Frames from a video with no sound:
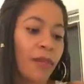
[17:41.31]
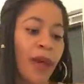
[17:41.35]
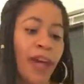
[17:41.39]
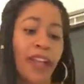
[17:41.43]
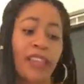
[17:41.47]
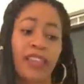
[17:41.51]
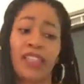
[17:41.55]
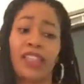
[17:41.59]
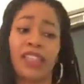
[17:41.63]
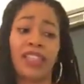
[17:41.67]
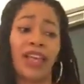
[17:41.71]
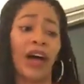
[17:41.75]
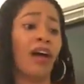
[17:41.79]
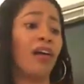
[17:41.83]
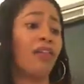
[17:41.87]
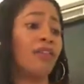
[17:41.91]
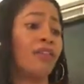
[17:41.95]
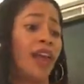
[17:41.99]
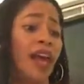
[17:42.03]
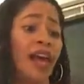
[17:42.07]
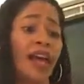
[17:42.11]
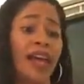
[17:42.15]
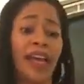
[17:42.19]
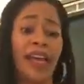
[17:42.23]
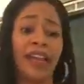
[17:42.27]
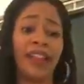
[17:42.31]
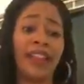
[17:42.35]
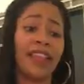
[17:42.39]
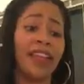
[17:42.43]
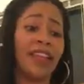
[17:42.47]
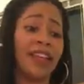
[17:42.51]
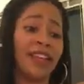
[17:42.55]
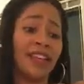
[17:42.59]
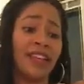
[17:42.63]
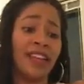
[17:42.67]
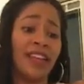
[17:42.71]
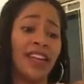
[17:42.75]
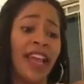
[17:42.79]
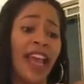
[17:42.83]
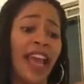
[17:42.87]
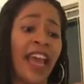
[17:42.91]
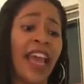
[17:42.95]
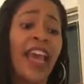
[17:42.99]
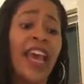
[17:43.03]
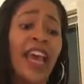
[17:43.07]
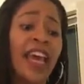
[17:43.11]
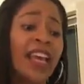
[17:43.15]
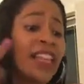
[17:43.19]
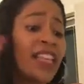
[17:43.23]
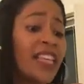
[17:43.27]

about this all night at the end of the day.